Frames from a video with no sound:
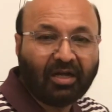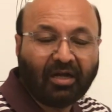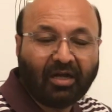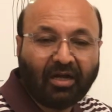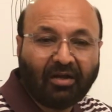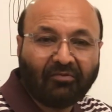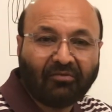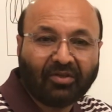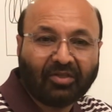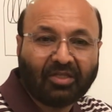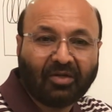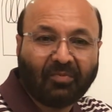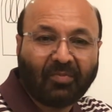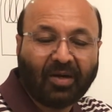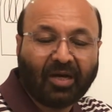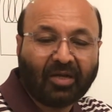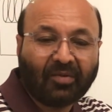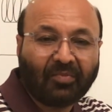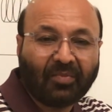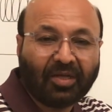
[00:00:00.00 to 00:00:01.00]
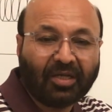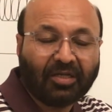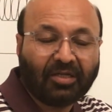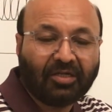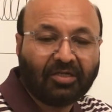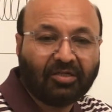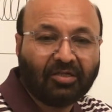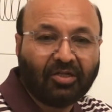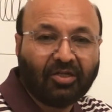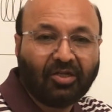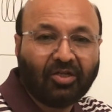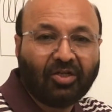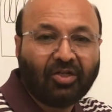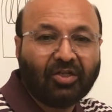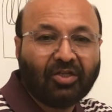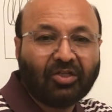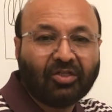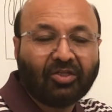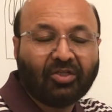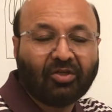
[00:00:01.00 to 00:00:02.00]
away the bar magnet,
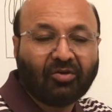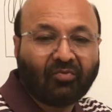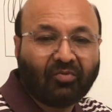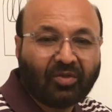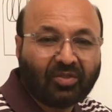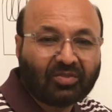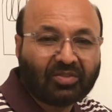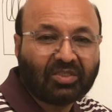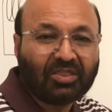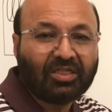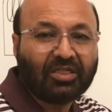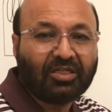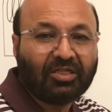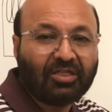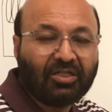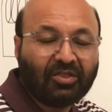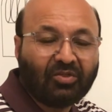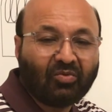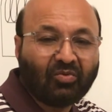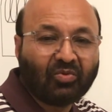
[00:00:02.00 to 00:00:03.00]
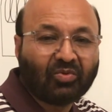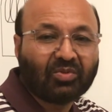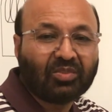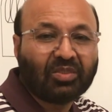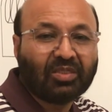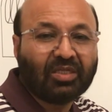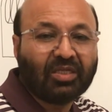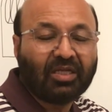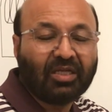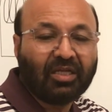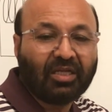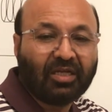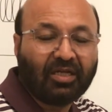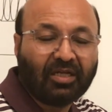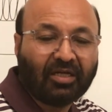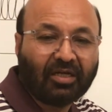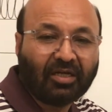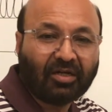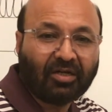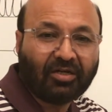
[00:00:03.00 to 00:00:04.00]
there was induced
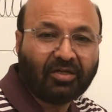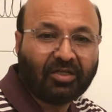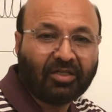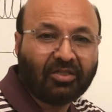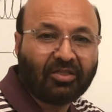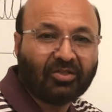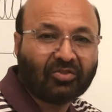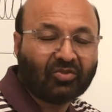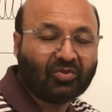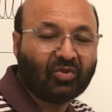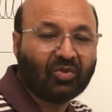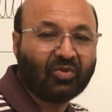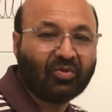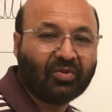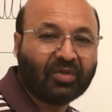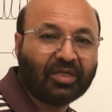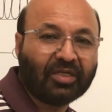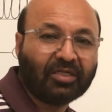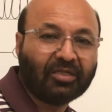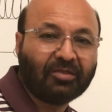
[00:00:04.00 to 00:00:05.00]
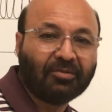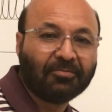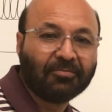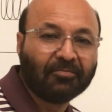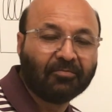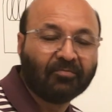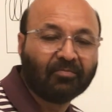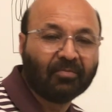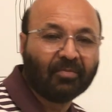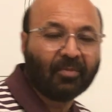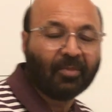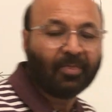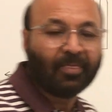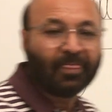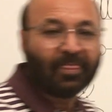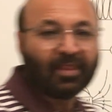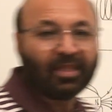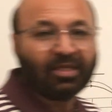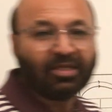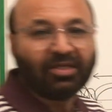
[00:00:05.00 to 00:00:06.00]
current in the solenoid.
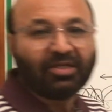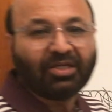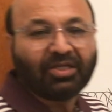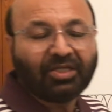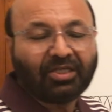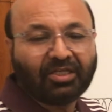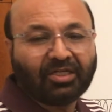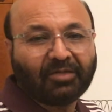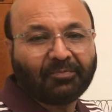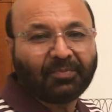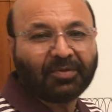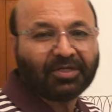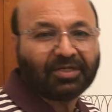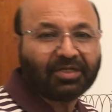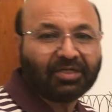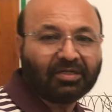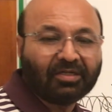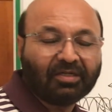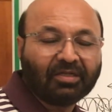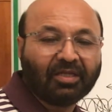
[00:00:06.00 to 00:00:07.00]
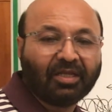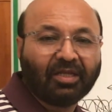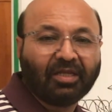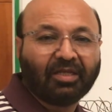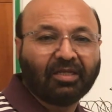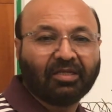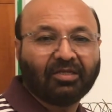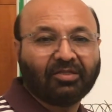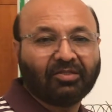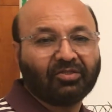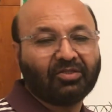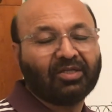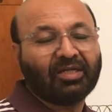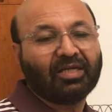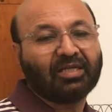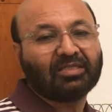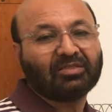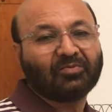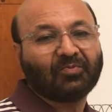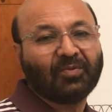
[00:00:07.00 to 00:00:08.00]
He repeated
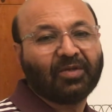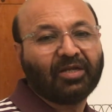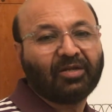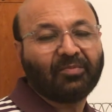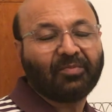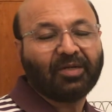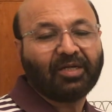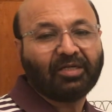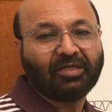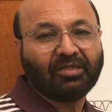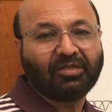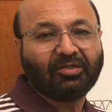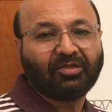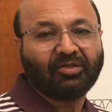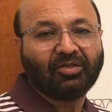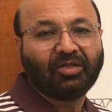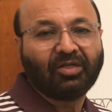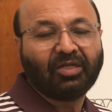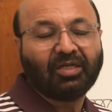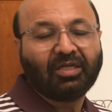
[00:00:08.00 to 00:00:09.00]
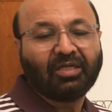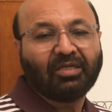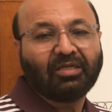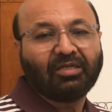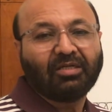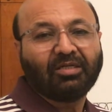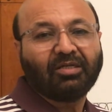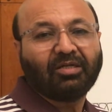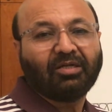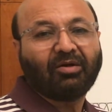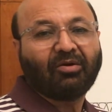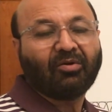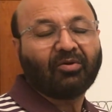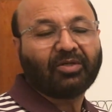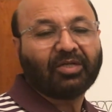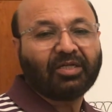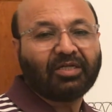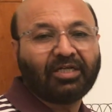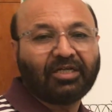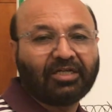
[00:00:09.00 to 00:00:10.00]
the experiment
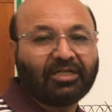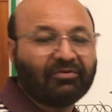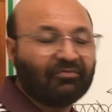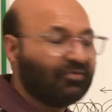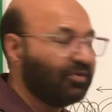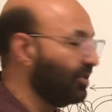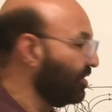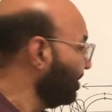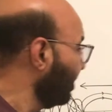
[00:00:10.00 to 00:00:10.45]
alternatively